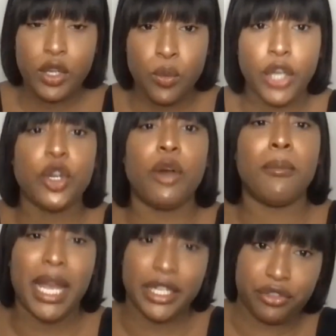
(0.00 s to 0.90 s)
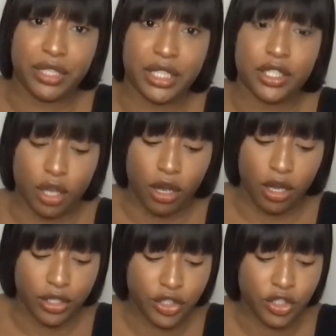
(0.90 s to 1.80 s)
what your metrics
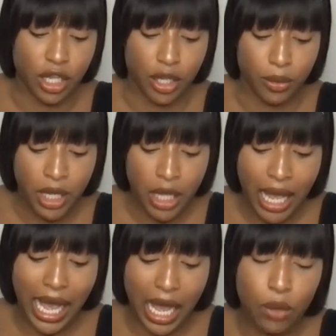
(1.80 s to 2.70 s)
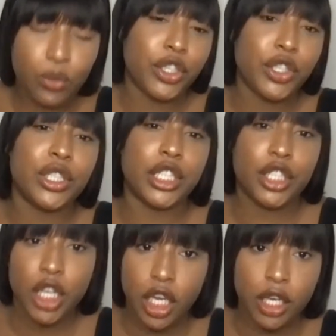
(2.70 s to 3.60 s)
are. So how will you
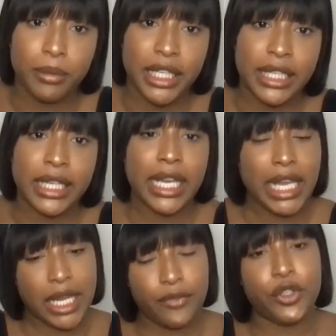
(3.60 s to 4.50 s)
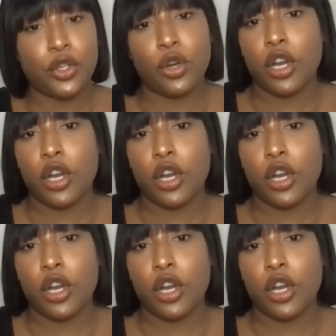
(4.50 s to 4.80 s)
determine if your